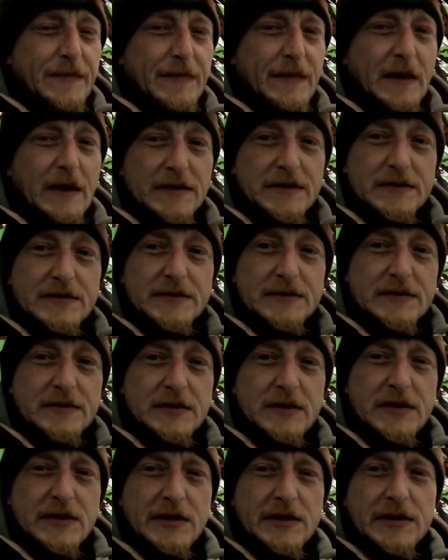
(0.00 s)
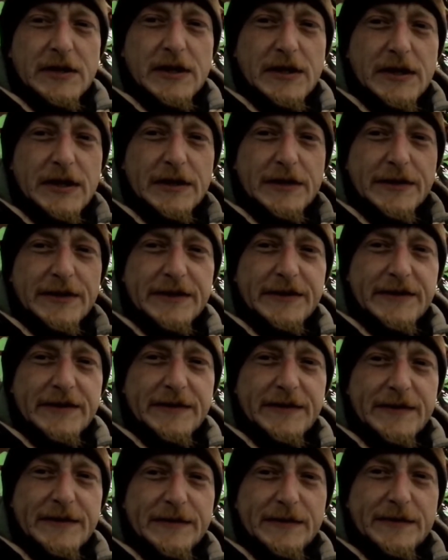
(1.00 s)
And I don't know how easy
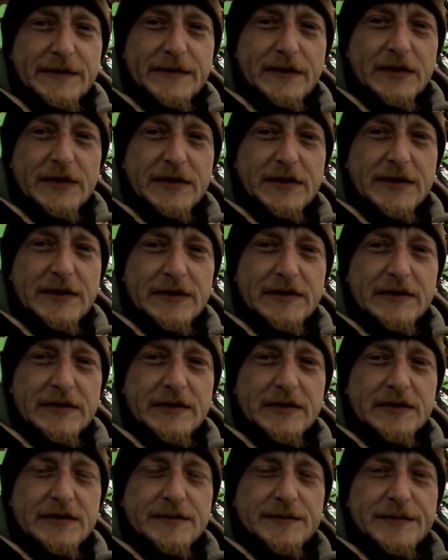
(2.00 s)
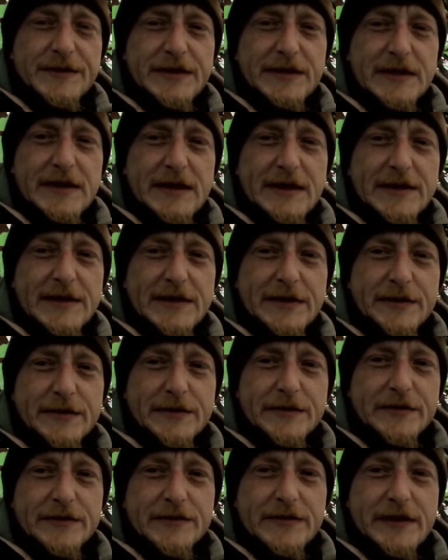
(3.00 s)
people find it to meet
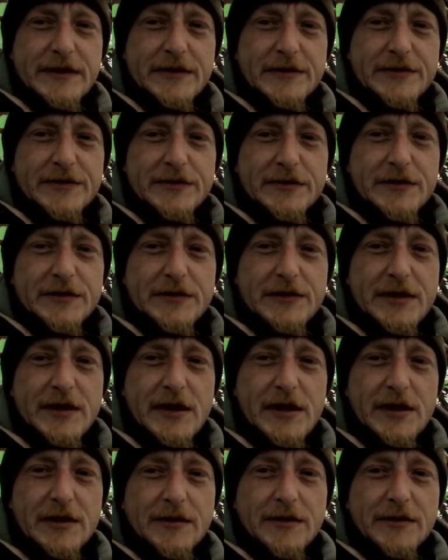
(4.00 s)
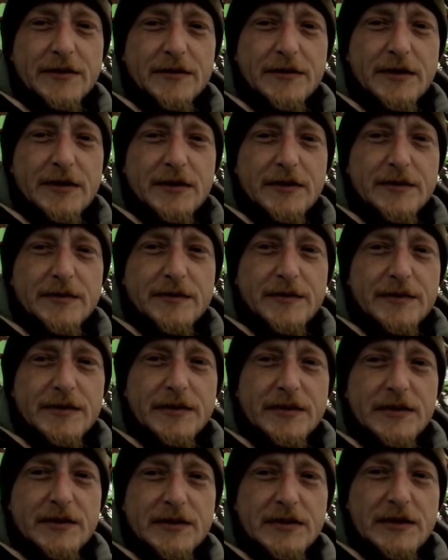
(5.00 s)
landowners that are just like, yeah, here you go,
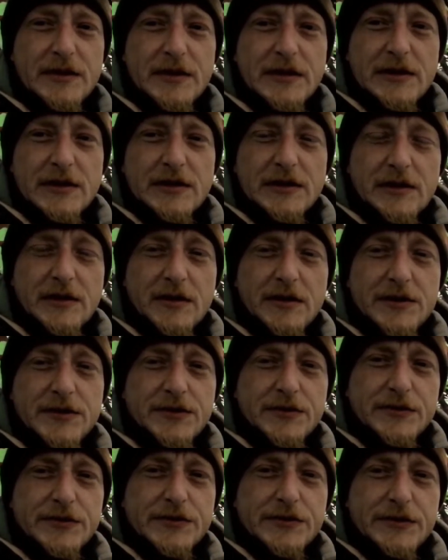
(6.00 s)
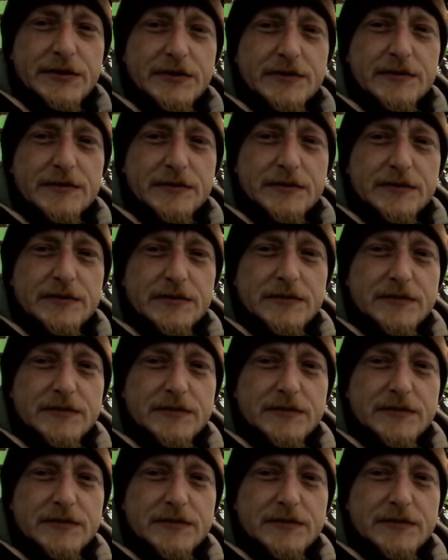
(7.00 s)
but I do struggle.